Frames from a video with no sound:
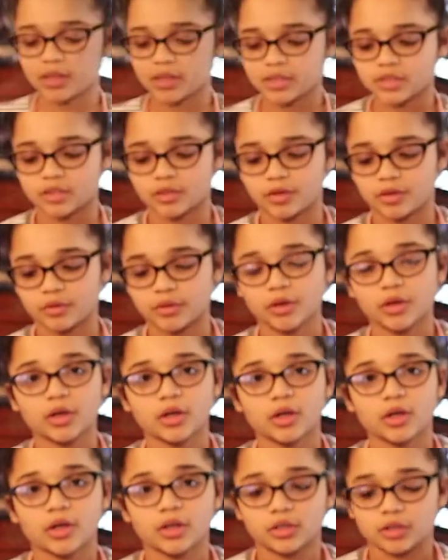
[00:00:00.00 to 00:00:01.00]
So
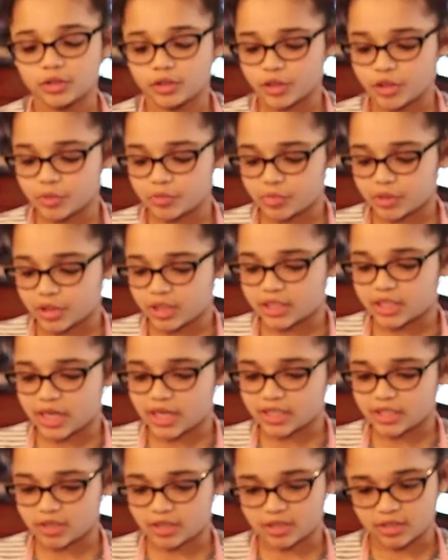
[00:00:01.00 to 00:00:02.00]
you can put these
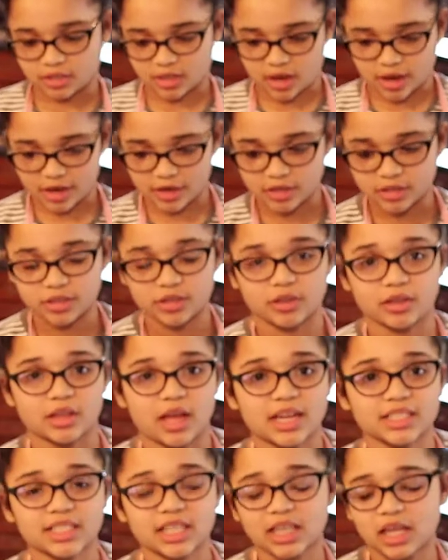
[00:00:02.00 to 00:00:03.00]
eggs to the side. So the
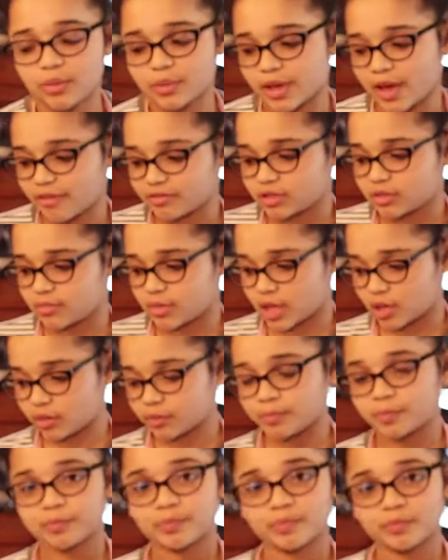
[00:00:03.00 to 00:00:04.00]
last thing that we have to
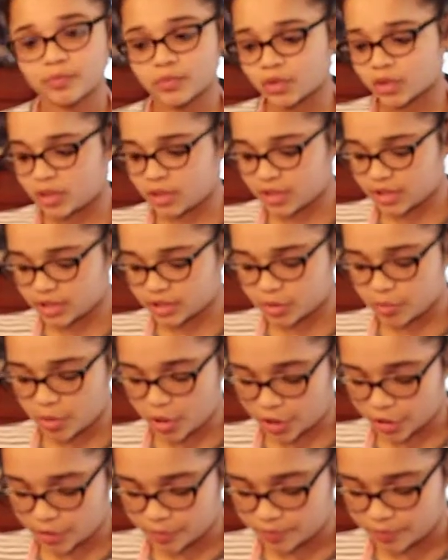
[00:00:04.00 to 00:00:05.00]
melt is the
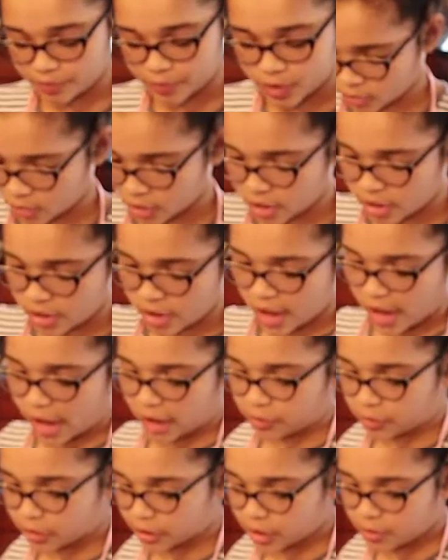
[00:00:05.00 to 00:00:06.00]
butter.
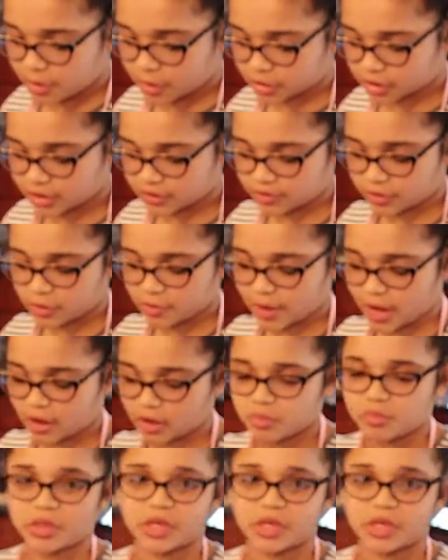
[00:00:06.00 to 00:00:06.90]
And we're going to melt this for about a